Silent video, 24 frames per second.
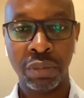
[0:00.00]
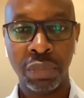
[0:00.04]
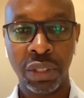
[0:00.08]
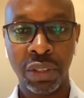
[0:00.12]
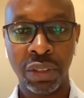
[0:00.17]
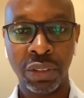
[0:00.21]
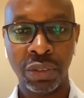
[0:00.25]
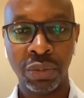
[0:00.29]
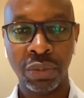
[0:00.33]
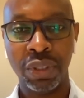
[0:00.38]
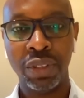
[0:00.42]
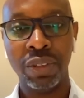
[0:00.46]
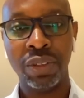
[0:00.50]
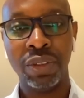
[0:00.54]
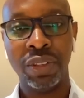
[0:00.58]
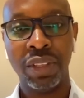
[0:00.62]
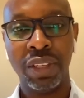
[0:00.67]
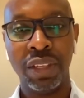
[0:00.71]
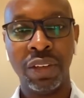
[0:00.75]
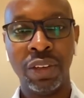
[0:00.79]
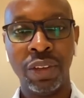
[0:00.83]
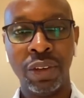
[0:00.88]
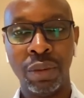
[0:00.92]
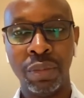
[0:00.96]
Because when you do
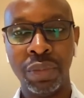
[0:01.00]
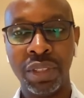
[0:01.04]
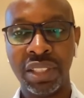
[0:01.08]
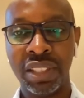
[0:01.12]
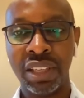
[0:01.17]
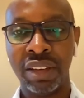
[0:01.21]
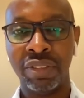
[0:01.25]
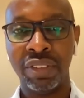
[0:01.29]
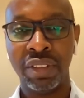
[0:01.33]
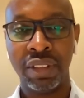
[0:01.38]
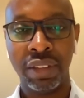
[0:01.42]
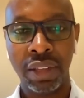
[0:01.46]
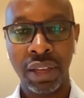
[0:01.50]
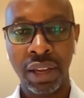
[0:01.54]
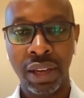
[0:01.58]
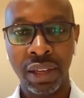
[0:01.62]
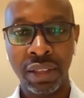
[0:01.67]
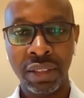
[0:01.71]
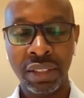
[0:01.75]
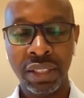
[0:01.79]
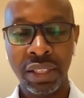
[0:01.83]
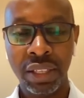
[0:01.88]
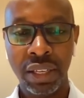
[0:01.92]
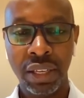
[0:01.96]
the economics after
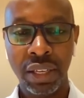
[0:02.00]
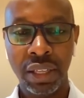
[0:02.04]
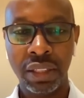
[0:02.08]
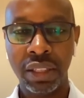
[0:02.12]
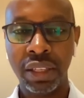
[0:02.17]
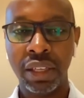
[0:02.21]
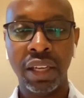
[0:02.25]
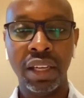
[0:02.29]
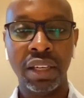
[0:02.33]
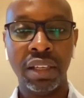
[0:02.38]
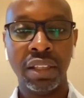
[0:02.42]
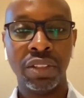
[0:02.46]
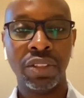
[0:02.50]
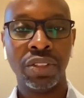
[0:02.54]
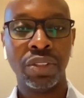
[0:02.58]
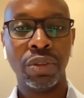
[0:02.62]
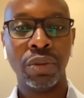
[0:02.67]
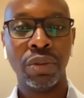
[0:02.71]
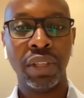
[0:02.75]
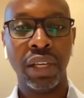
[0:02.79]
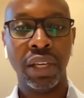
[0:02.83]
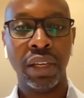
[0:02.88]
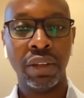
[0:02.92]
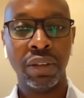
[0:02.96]
that, they're getting
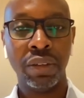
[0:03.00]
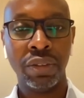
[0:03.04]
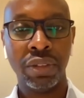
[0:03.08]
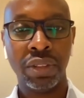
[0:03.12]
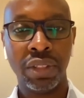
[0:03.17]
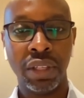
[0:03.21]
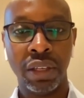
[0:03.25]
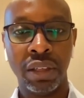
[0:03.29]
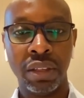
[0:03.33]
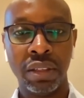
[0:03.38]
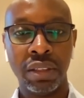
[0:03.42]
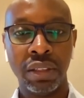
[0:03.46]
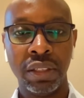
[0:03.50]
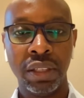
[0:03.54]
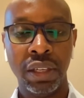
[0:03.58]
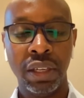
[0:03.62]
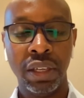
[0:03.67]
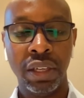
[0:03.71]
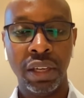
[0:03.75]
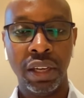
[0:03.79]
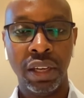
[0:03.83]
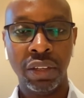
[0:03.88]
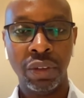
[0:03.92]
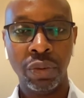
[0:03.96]
so diluted,
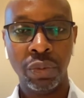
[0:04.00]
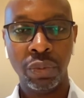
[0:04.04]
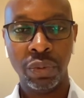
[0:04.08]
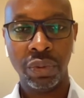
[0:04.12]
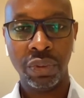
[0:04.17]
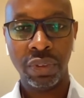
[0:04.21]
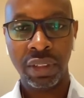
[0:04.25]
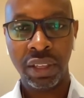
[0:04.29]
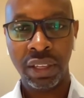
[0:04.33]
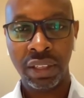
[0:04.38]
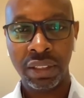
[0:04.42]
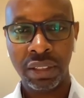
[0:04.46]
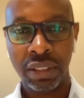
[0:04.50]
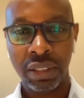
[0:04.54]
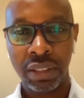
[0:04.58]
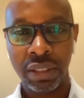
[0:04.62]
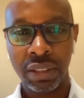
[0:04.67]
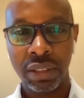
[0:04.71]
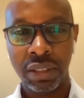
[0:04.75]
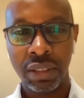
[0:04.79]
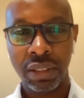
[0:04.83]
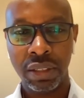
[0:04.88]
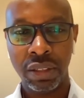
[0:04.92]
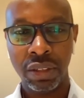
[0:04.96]
and you that it
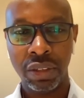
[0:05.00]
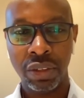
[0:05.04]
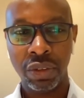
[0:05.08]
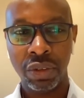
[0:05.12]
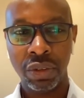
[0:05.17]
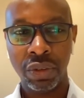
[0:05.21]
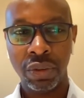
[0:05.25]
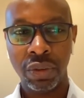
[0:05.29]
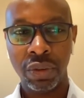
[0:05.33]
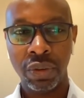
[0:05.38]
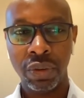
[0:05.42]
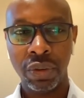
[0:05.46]
you